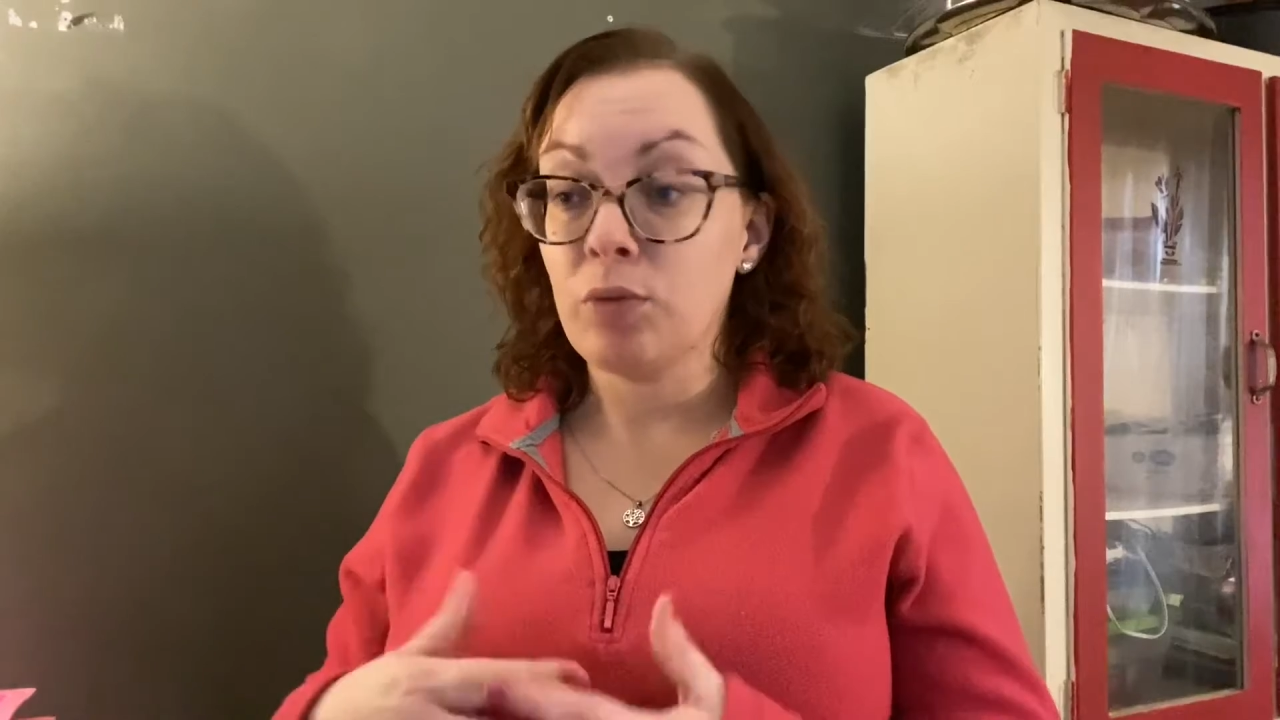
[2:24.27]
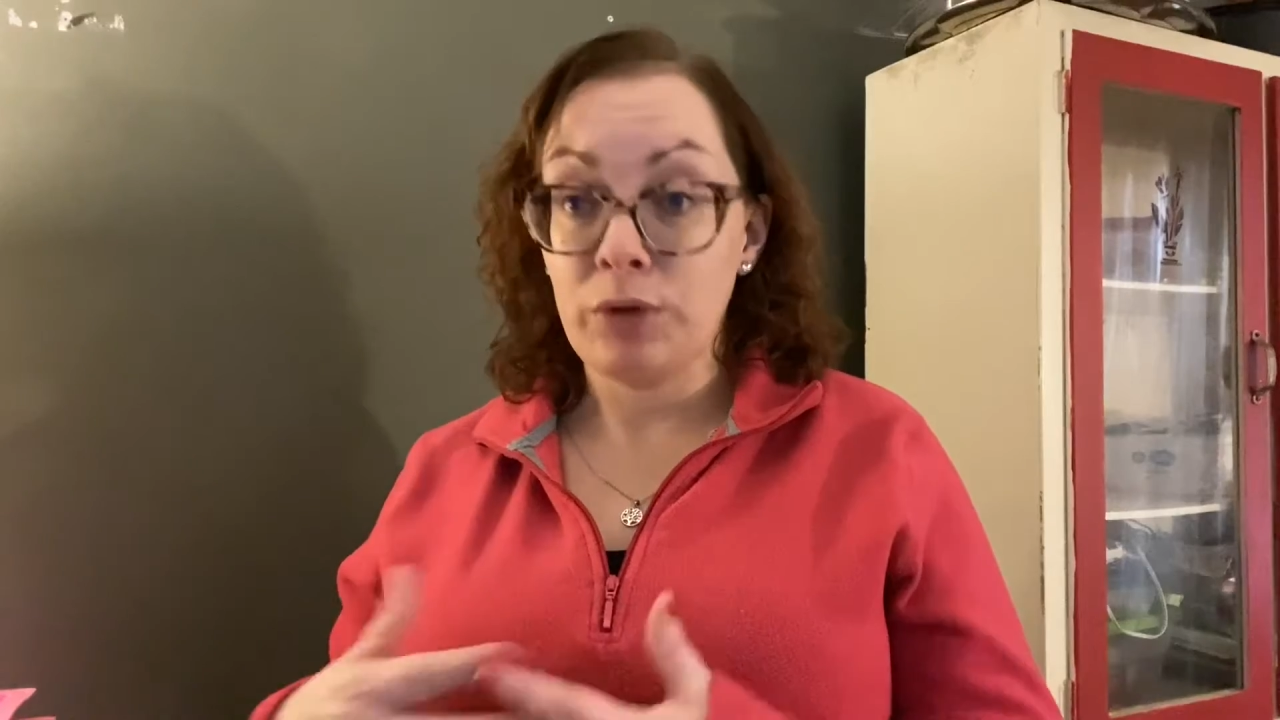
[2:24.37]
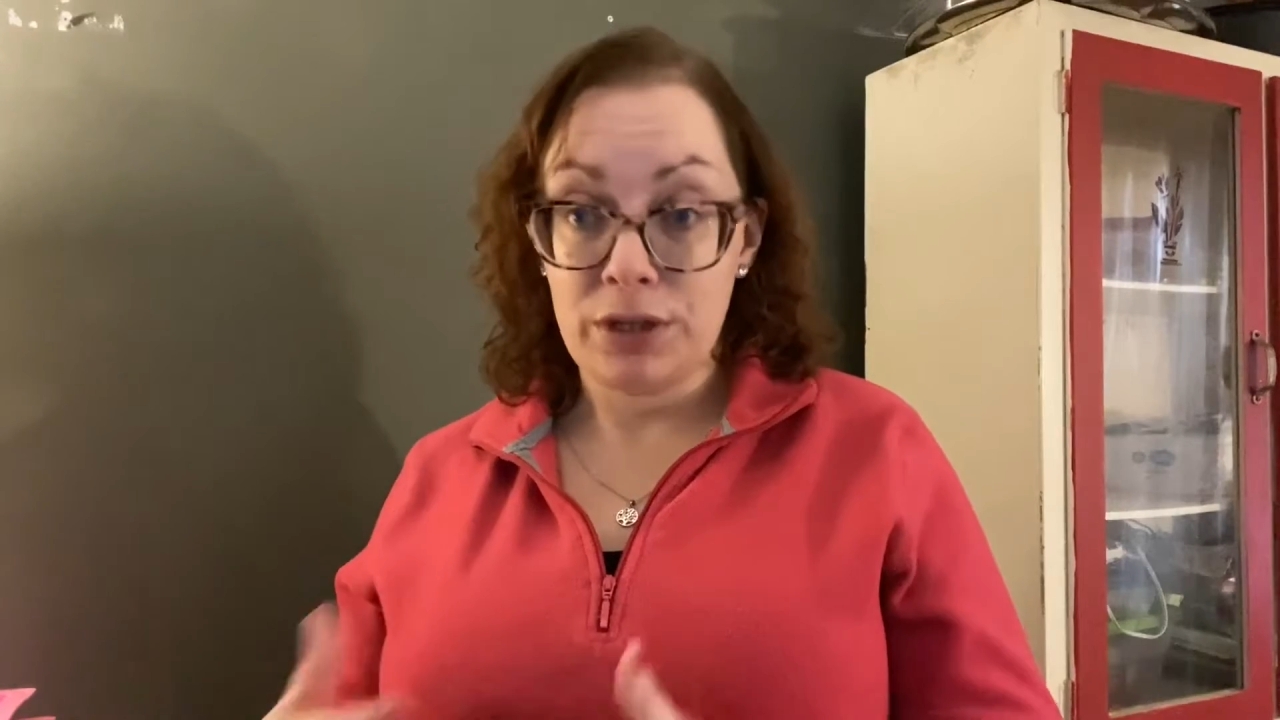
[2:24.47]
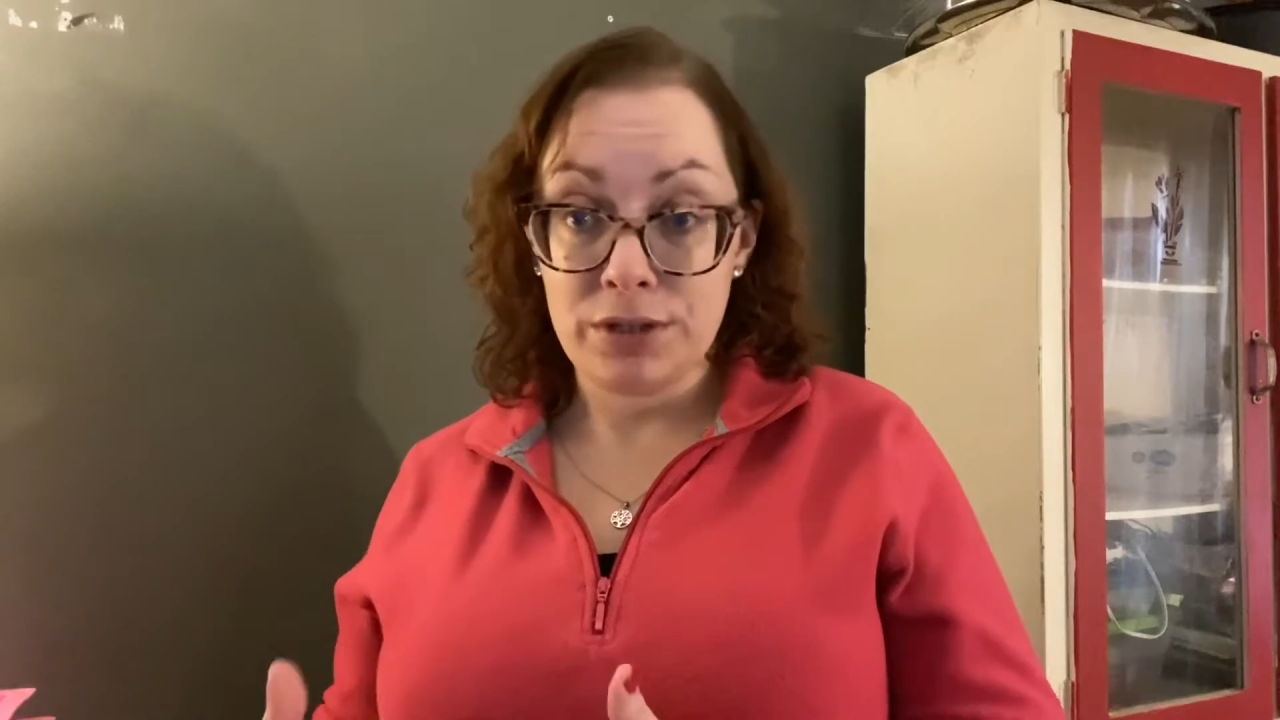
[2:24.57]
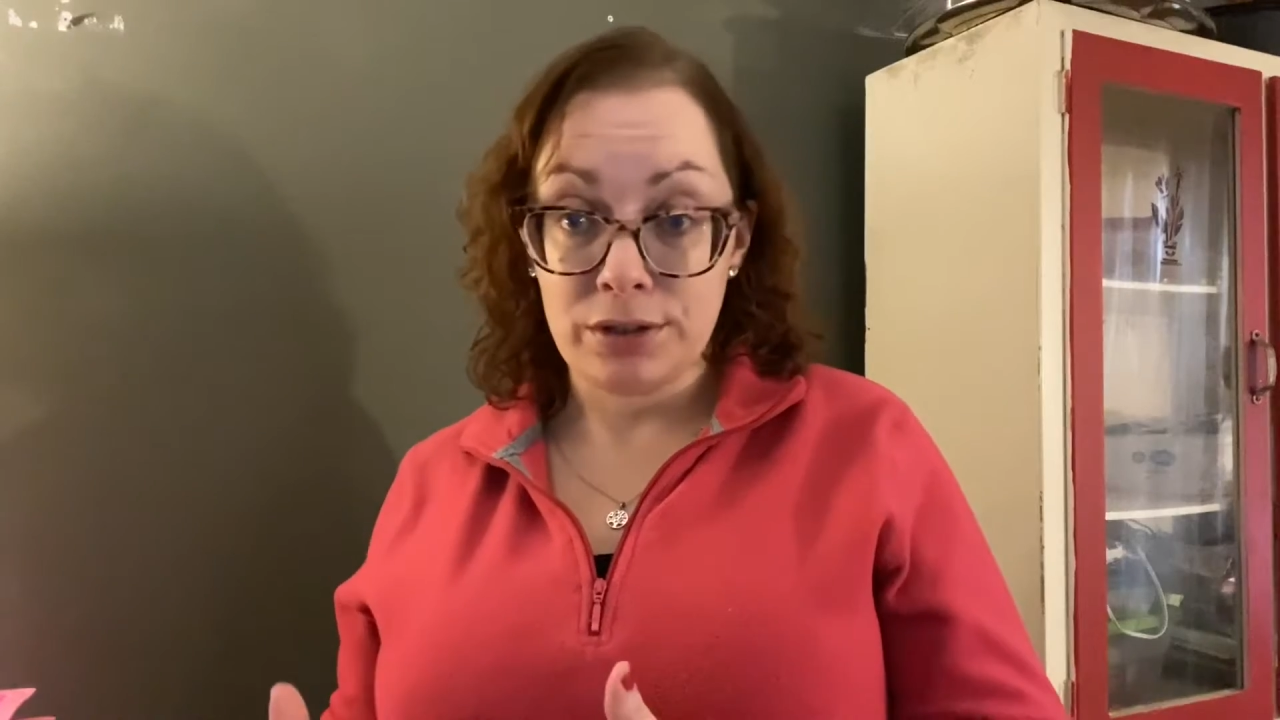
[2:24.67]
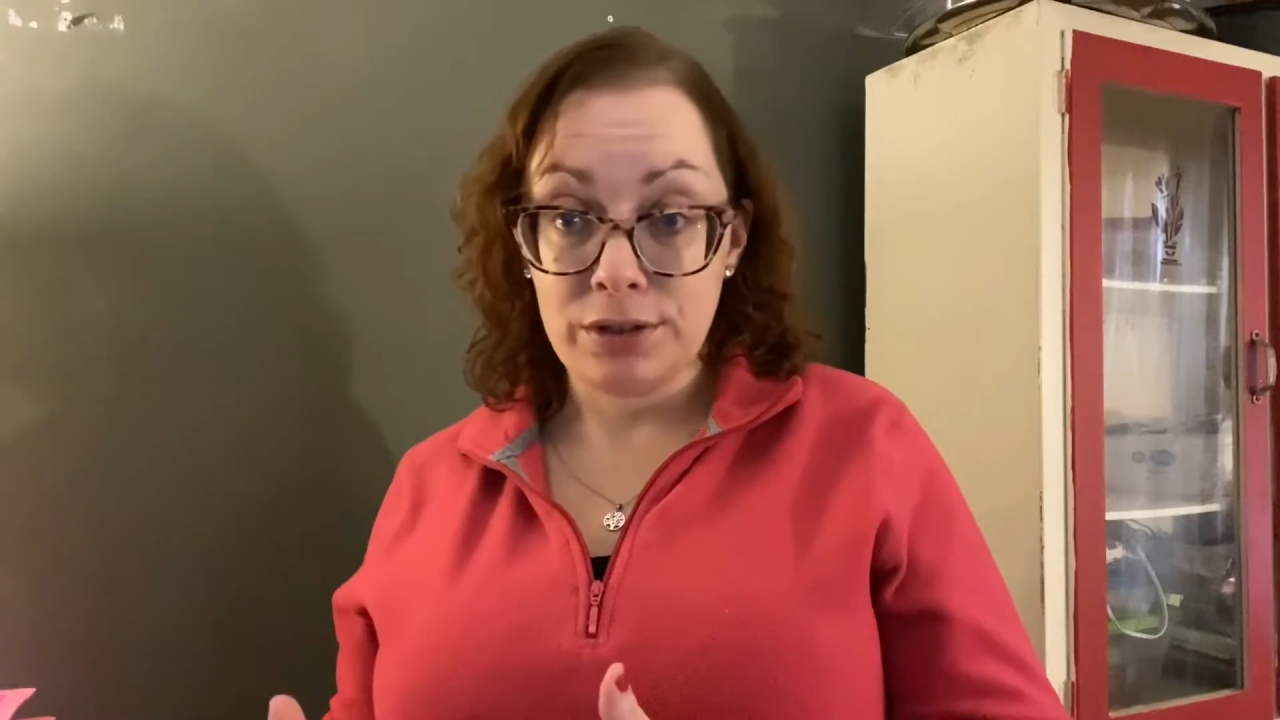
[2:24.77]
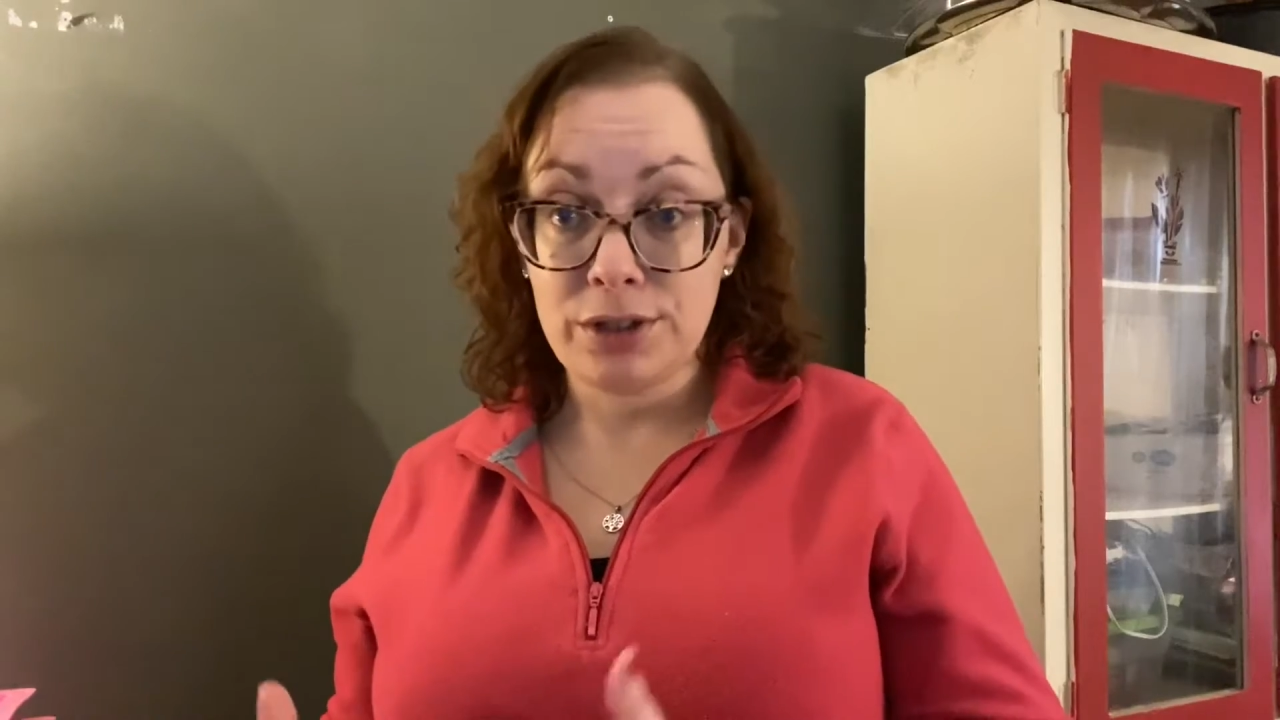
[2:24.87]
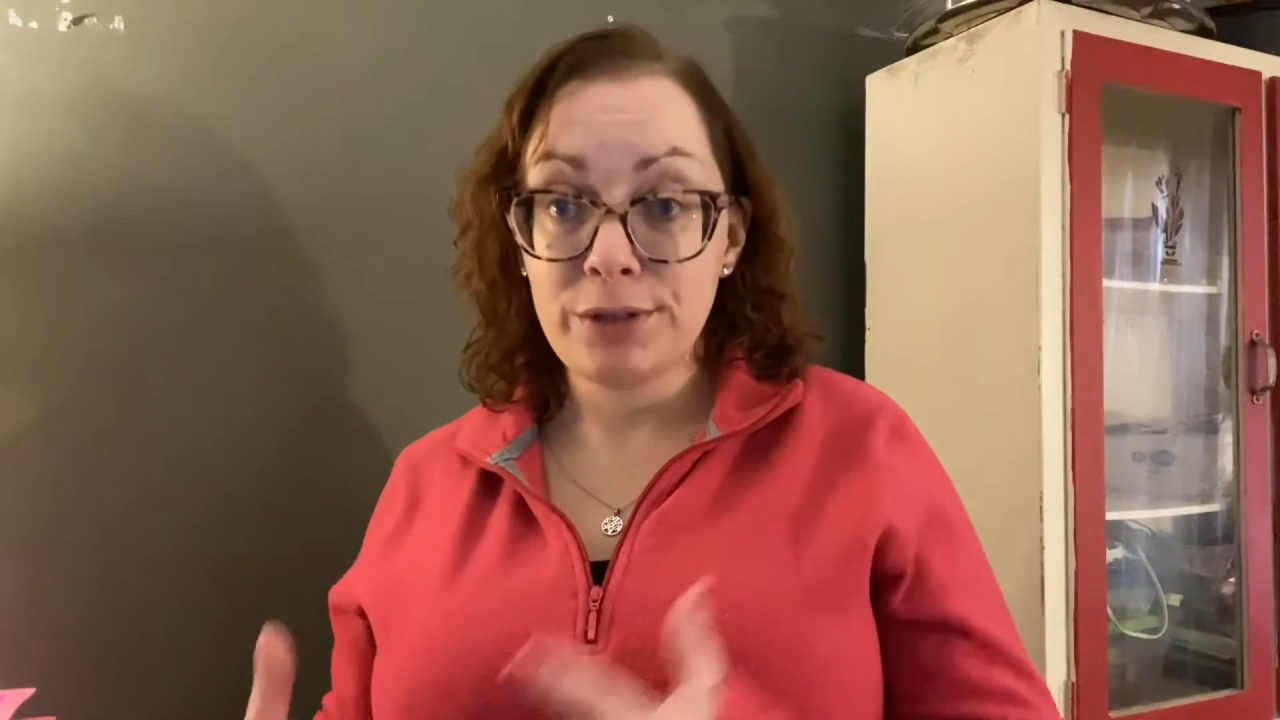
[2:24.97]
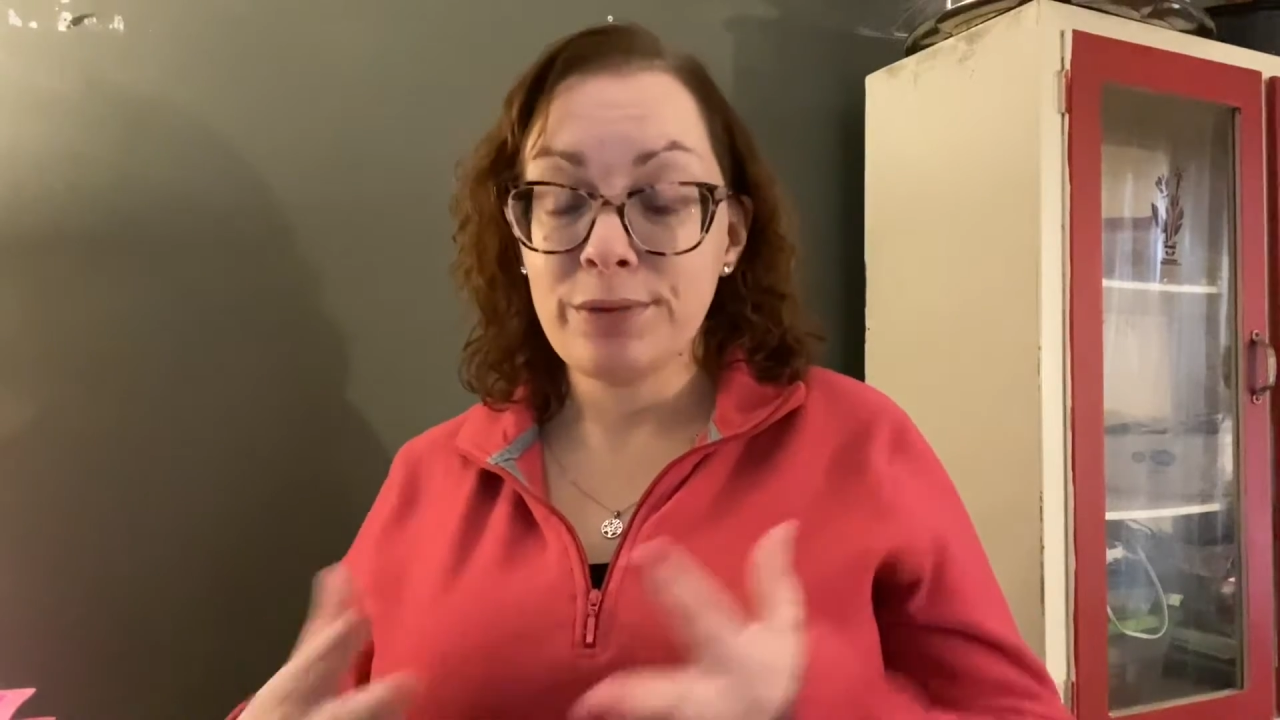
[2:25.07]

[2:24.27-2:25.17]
research